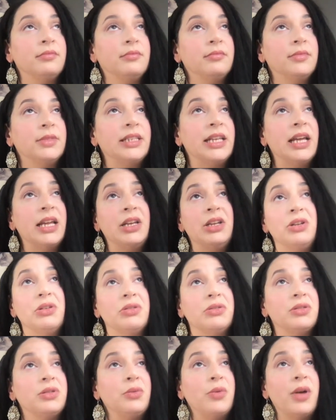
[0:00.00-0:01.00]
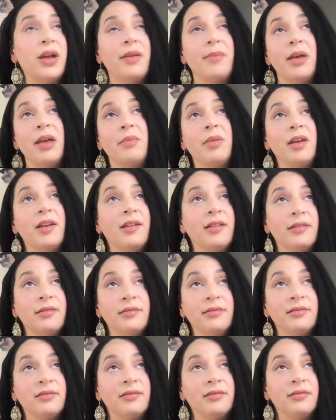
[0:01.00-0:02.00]
10 years away maybe
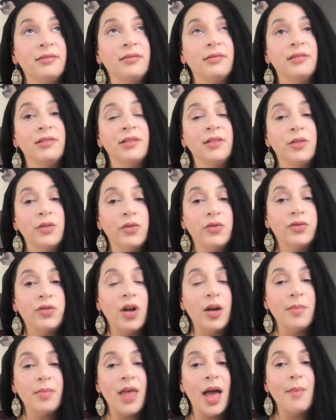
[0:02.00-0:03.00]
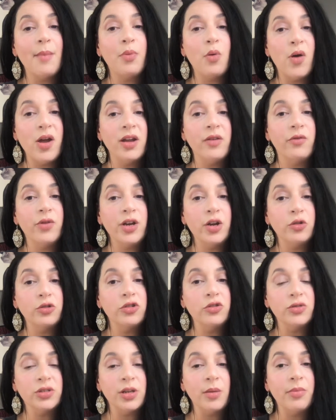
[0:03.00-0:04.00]
from that point if we don't
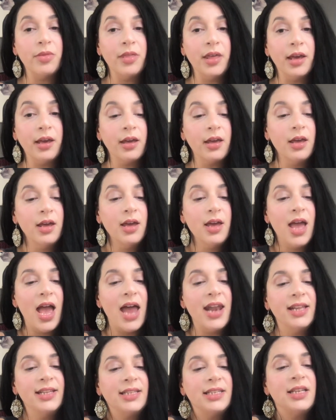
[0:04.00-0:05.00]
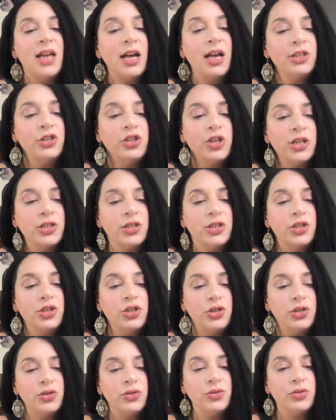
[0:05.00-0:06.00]
do something. And it's not just the
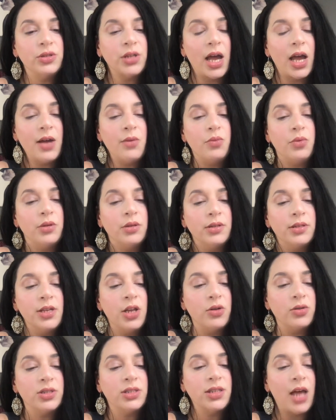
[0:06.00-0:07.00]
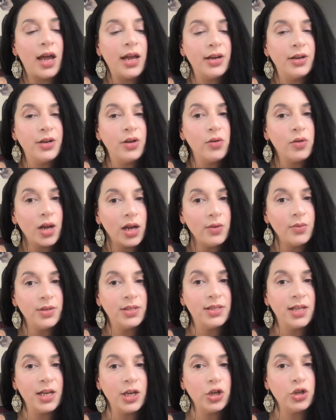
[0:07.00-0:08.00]
Jews. I will, side note, I would
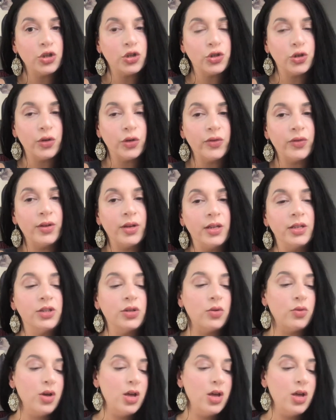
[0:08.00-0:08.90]
say conservative. So